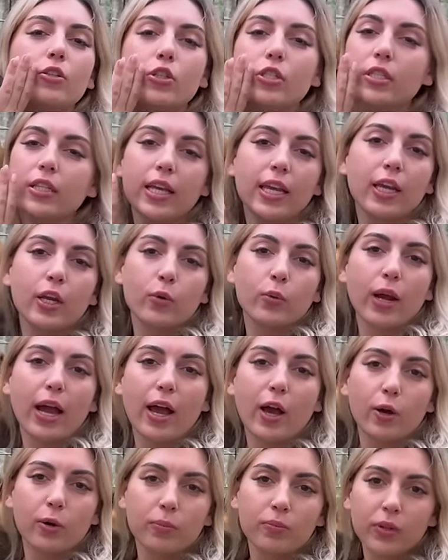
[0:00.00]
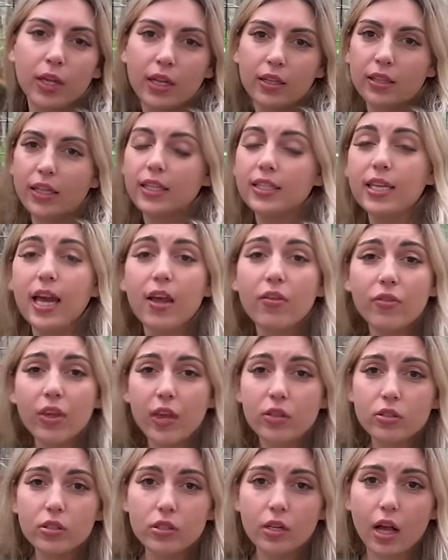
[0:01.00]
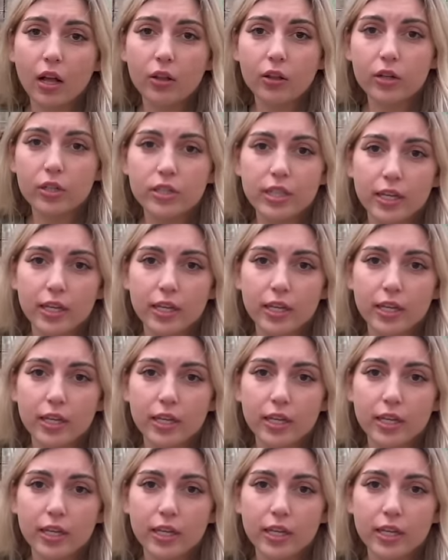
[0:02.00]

just laying around, like $10,000